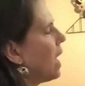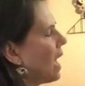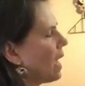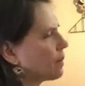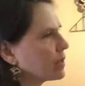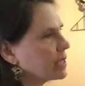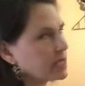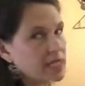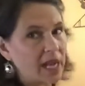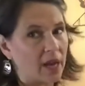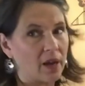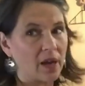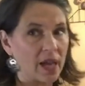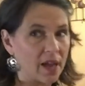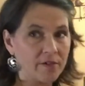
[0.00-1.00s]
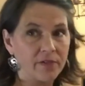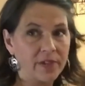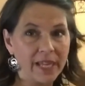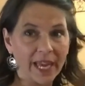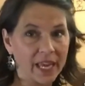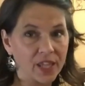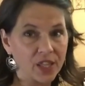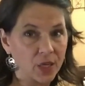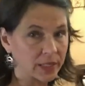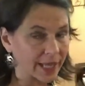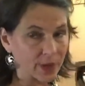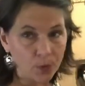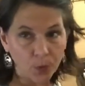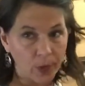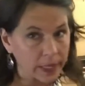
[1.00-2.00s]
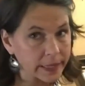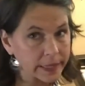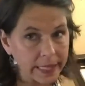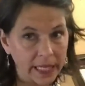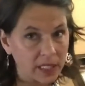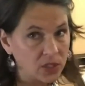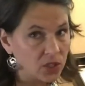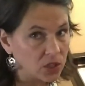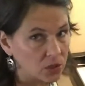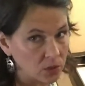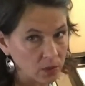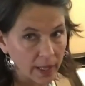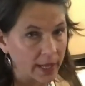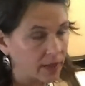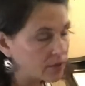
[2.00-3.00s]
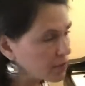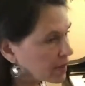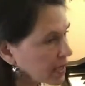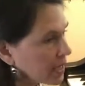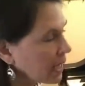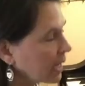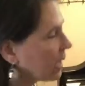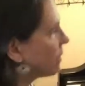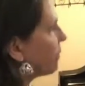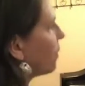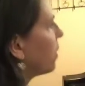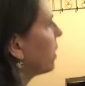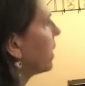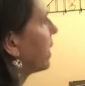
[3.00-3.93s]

I'm going to count every eighth note, like 1 and 2 and 3 and 4